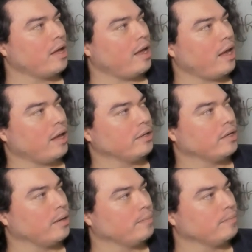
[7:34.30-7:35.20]
And um,
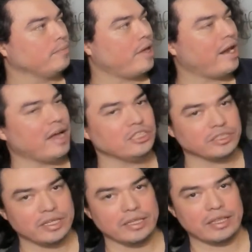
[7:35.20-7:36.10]
and I
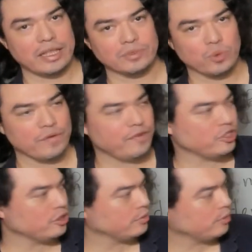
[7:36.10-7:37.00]
just think that that's more
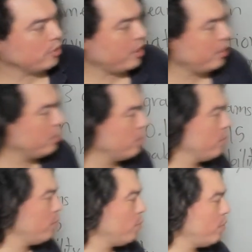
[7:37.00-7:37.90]
efficient. Okay,
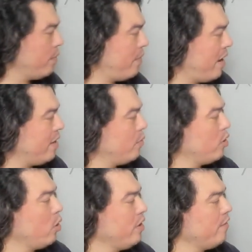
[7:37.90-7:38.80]
and it would
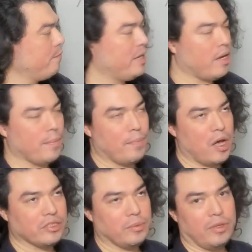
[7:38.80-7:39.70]
only have become
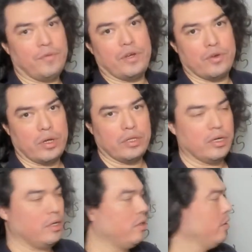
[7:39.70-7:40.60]
possible if we had run
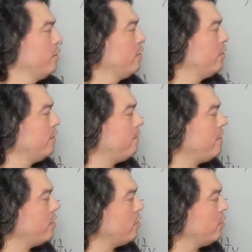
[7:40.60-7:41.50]
the, the
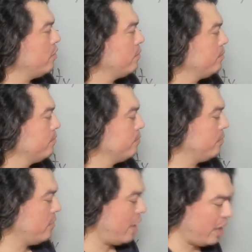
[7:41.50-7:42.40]
figure.
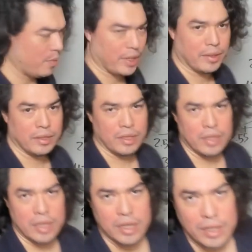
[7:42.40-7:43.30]
Anyway,
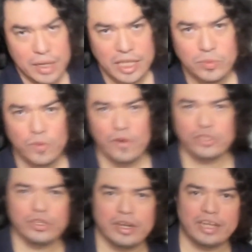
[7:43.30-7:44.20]
let's move on
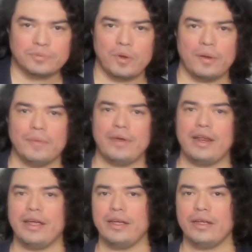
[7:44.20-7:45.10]
to the next problem, and
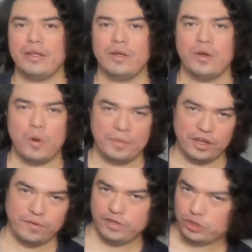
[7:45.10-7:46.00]
I hope that
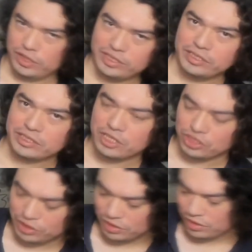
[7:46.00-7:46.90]
you've enjoyed this discussion.